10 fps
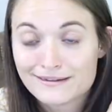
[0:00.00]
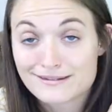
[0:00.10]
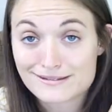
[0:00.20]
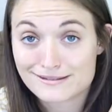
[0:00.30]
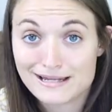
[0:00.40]

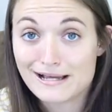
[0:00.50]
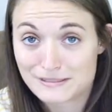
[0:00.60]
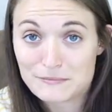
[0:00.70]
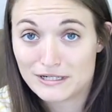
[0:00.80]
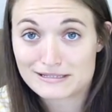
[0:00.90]
This is not
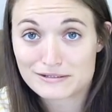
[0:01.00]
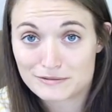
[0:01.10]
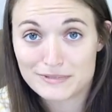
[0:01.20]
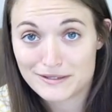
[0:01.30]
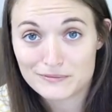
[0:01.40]
sponsored,
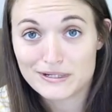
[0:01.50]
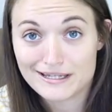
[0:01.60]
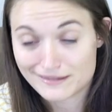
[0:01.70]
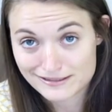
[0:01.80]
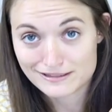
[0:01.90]
by the
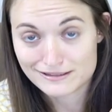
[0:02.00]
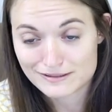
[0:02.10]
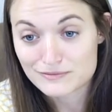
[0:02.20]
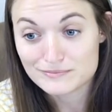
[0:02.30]
way. This is